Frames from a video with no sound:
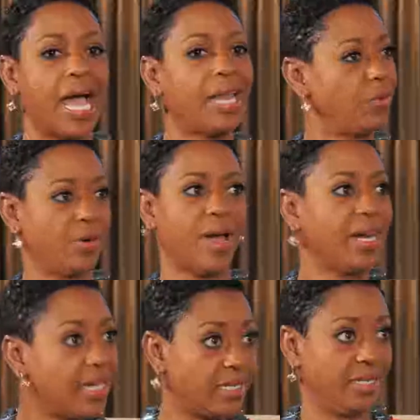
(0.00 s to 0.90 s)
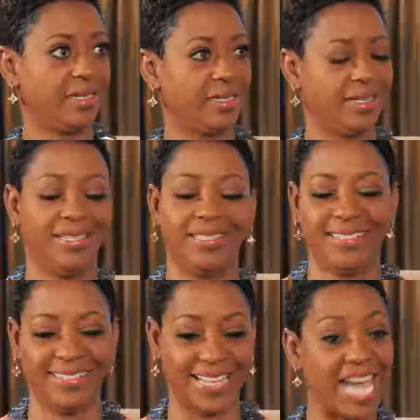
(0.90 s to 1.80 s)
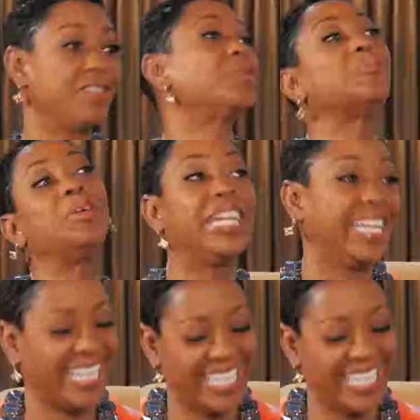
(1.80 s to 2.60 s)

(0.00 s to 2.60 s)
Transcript: I didn't want to write it. I didn't want to read it.